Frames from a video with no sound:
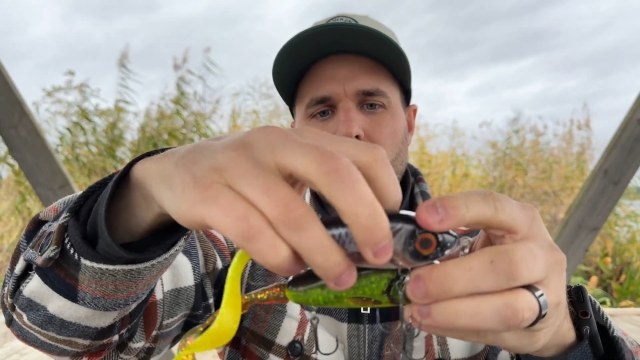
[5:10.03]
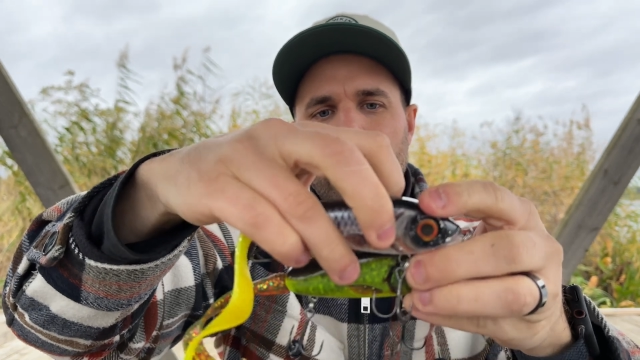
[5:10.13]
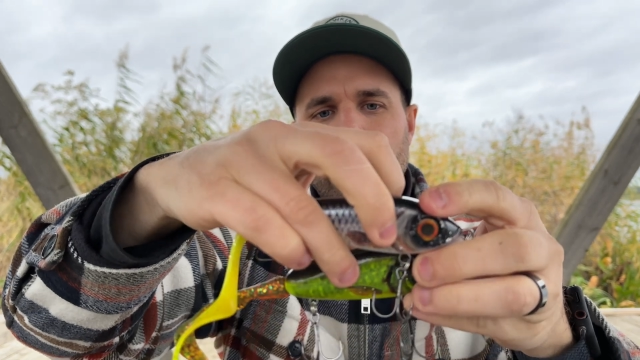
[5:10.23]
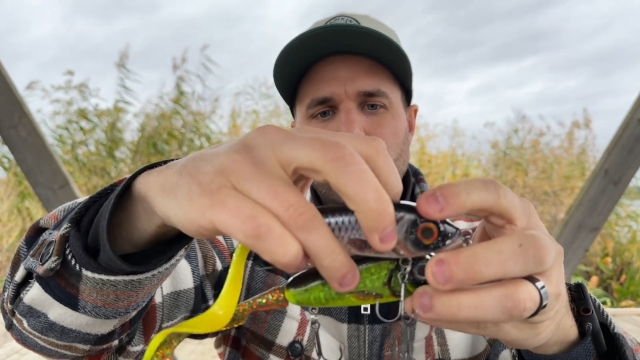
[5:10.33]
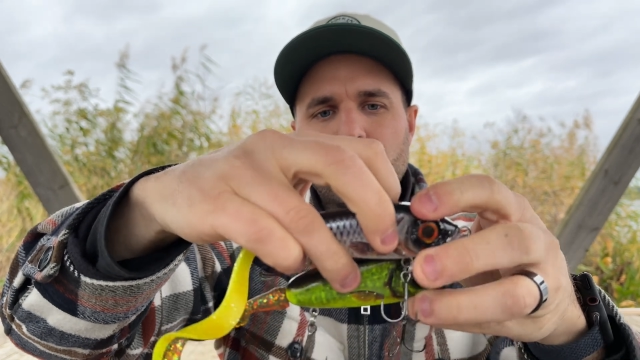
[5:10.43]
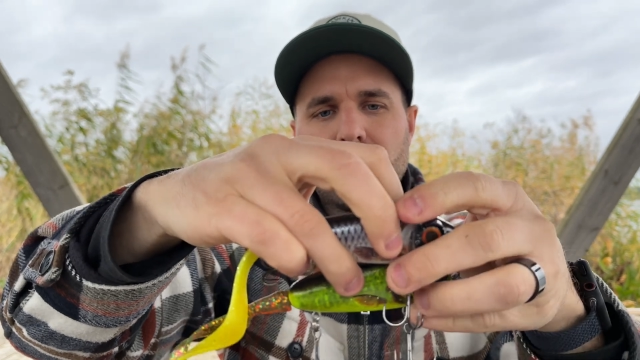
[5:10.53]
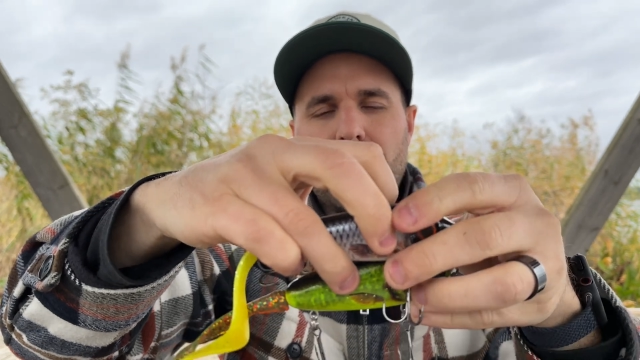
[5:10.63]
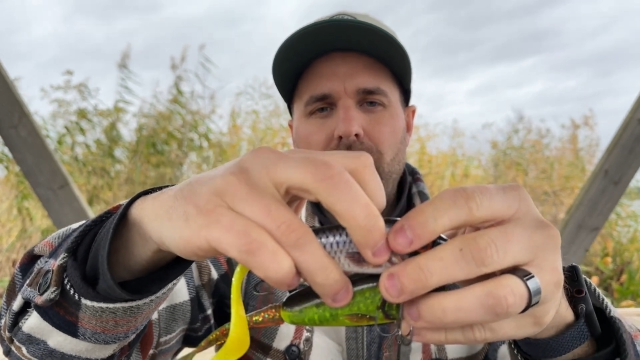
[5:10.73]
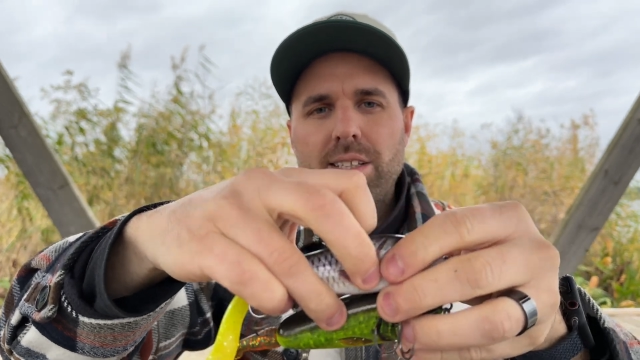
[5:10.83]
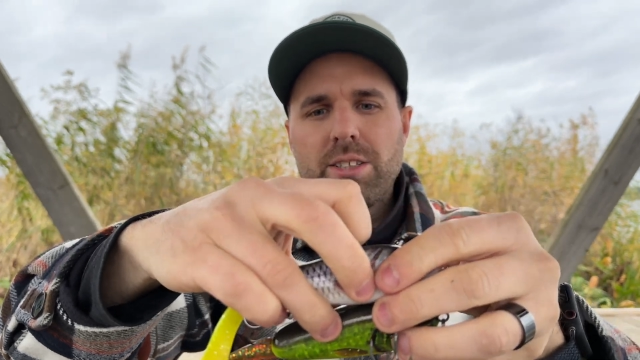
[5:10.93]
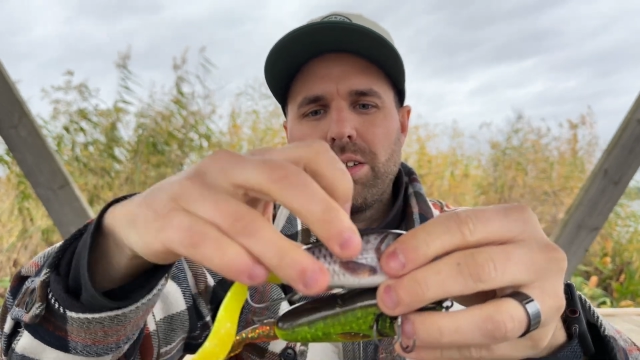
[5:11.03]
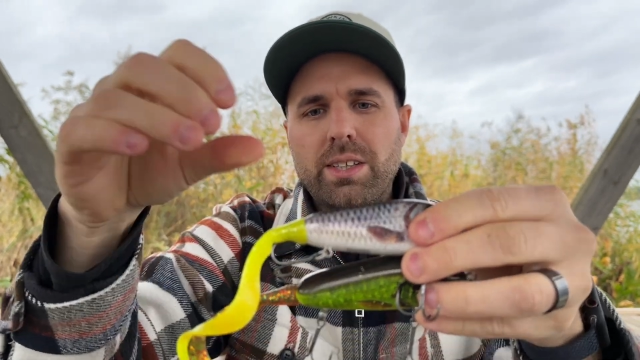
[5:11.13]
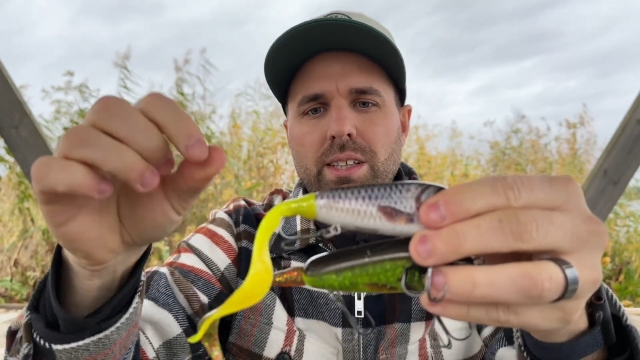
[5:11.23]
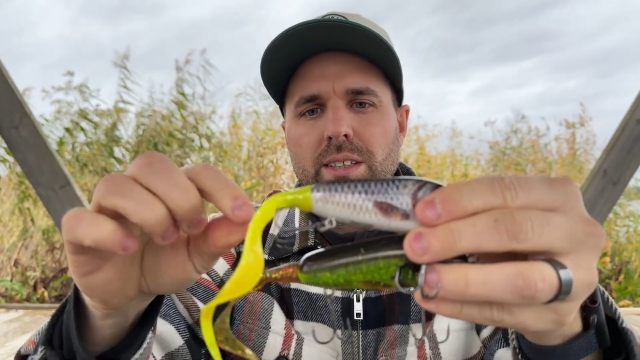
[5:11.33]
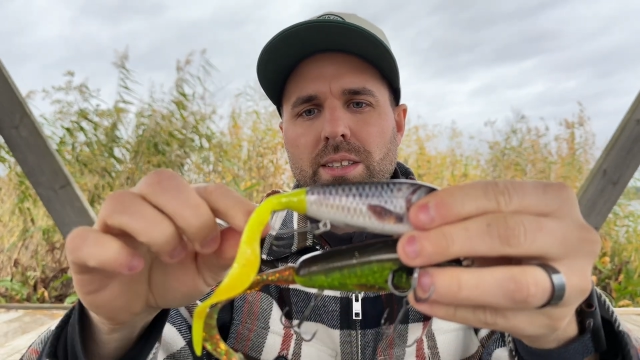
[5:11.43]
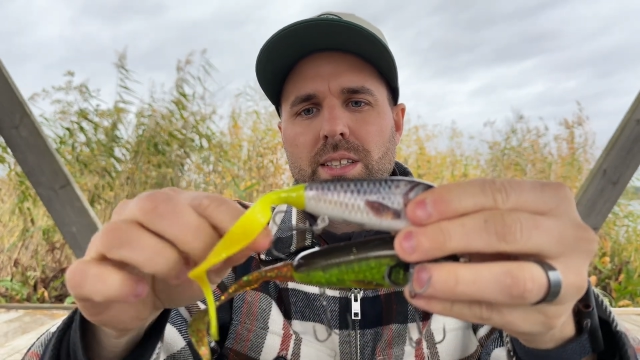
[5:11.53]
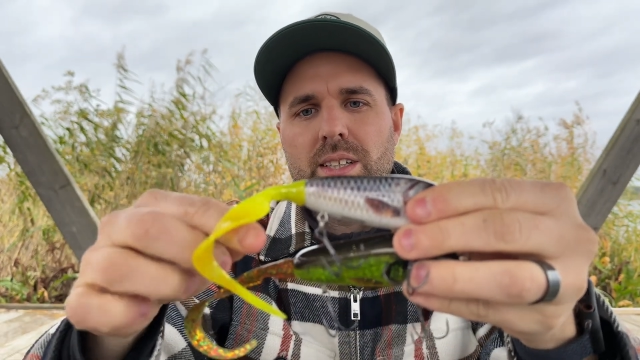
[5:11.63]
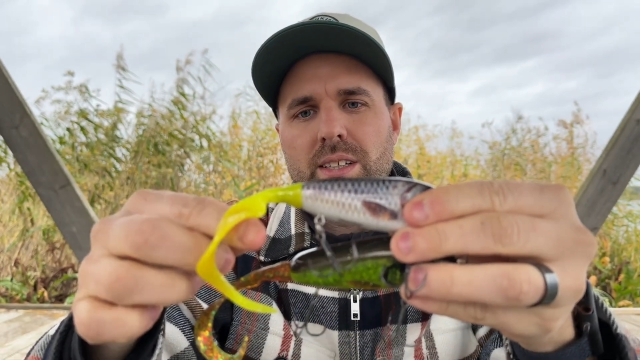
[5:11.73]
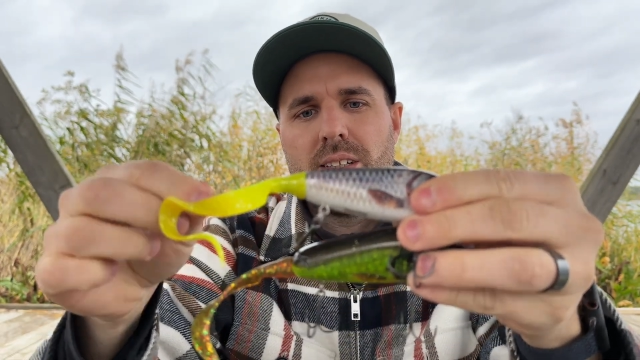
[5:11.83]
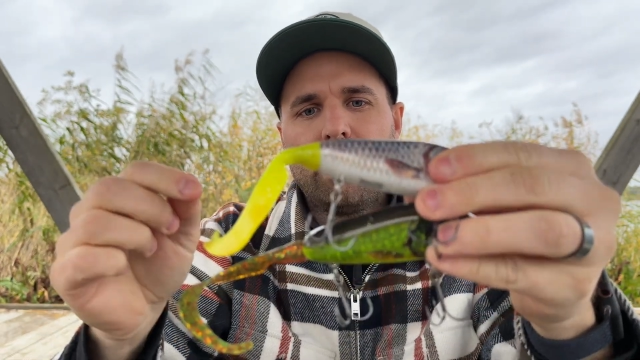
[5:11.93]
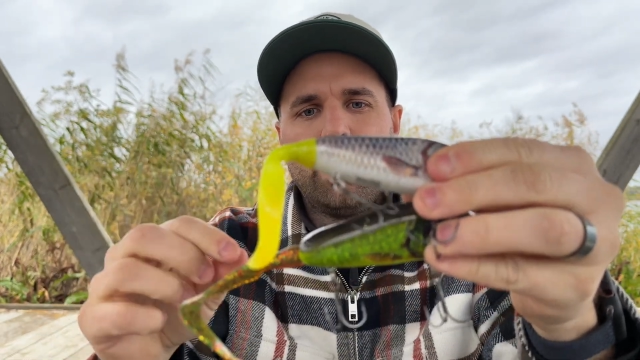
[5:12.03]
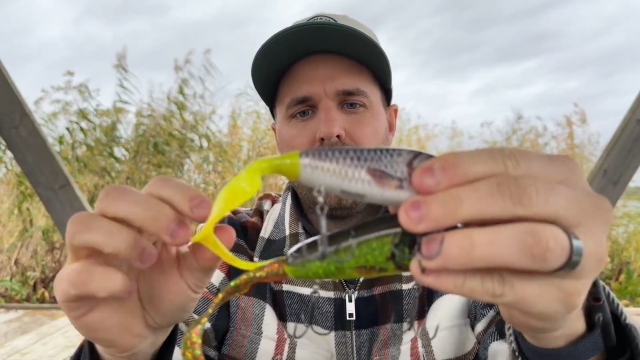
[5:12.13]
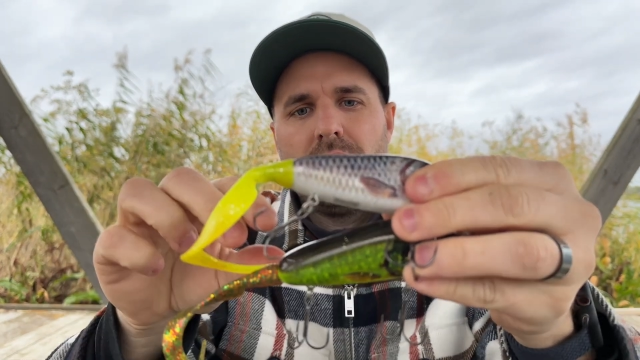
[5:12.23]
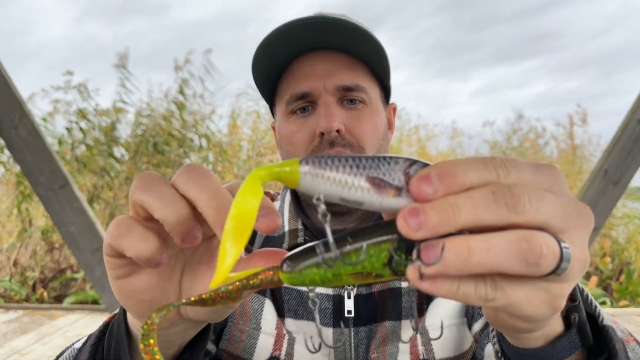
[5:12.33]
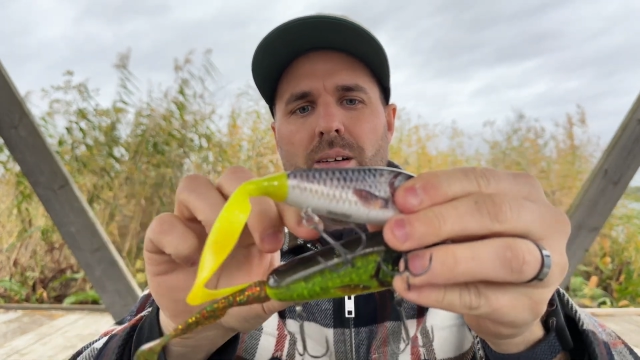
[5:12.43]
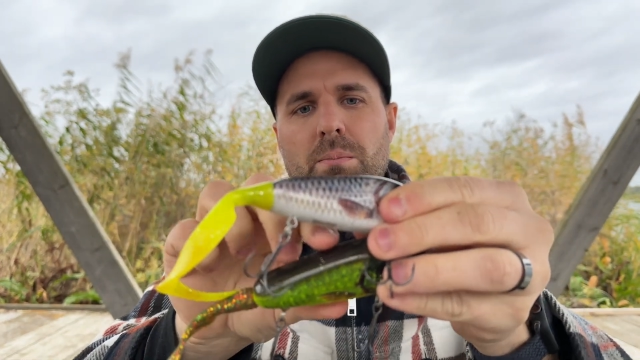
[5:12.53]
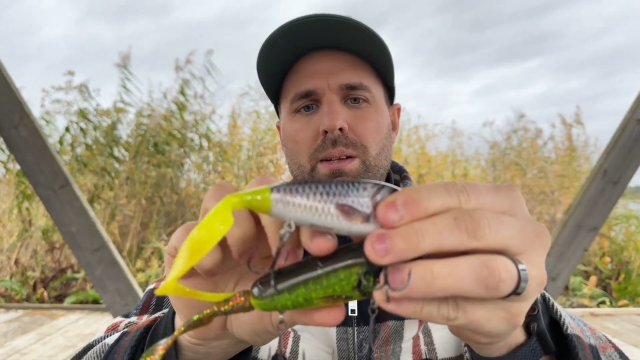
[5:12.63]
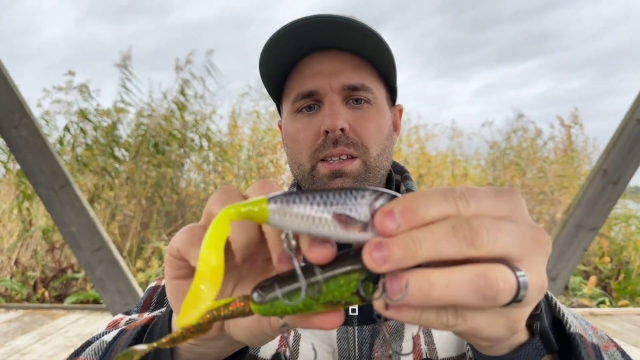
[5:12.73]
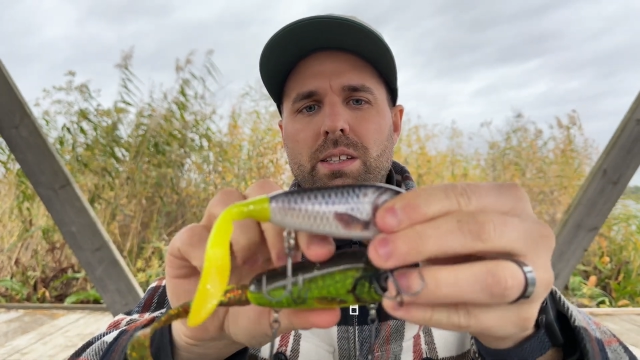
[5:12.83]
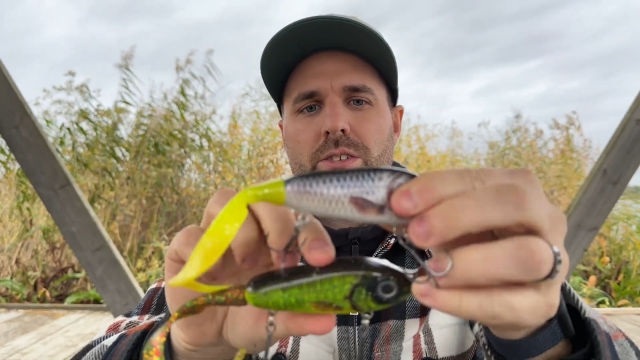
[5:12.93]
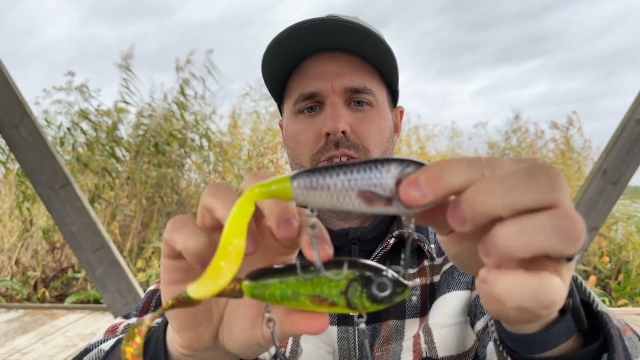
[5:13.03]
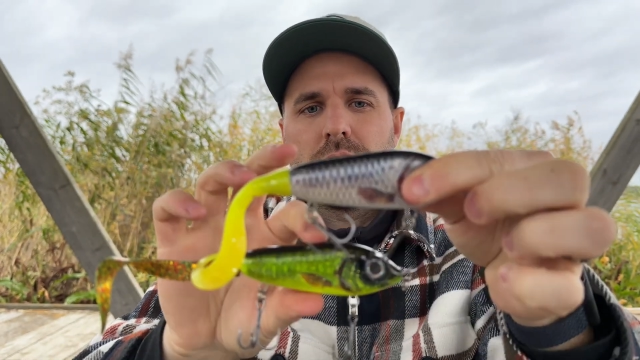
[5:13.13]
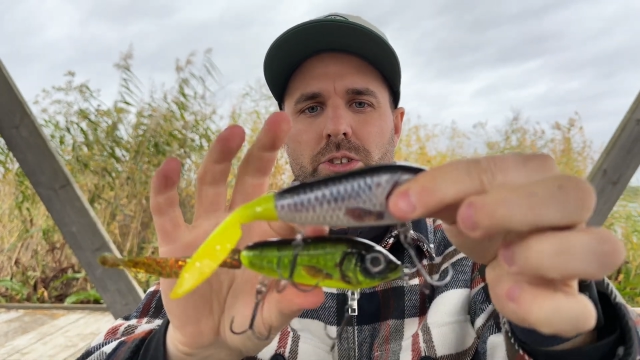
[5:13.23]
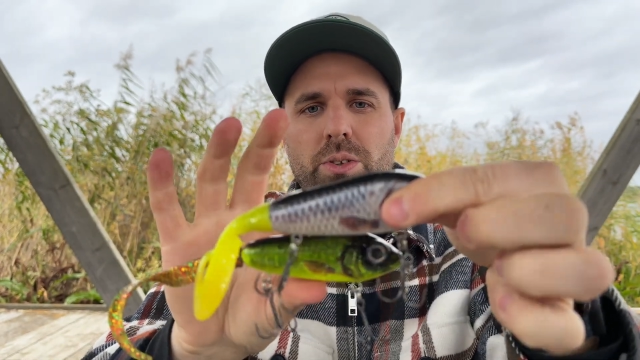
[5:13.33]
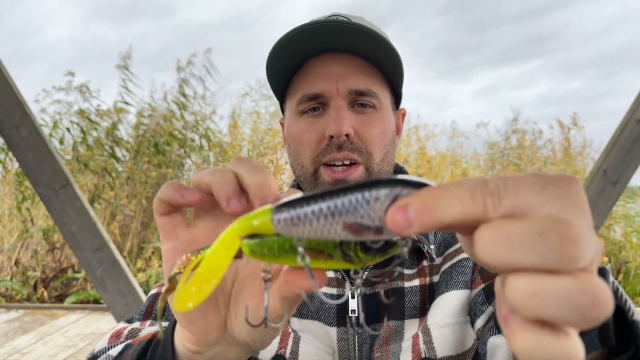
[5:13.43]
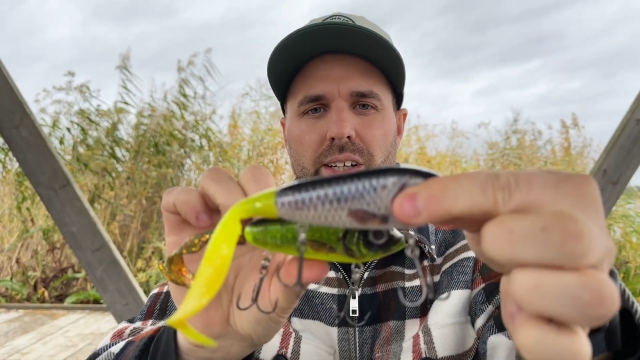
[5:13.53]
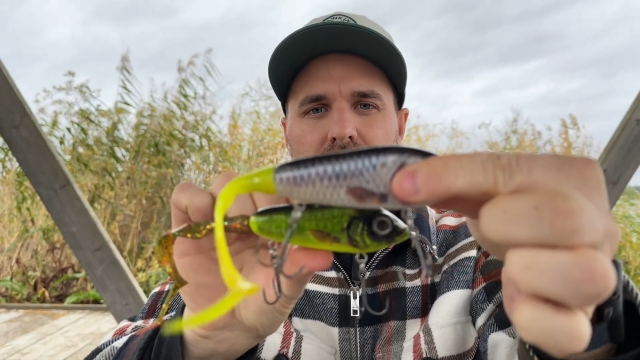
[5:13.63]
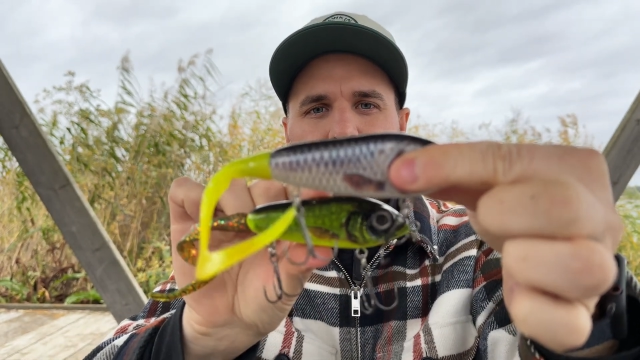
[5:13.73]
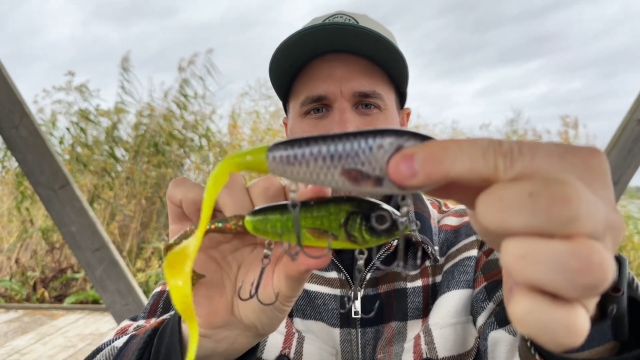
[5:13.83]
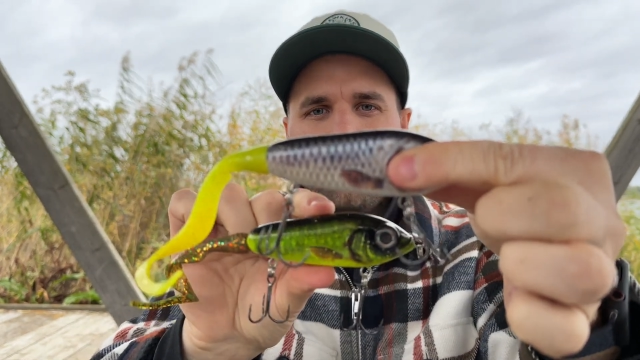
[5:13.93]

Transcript: custom tails on these, but these are just great.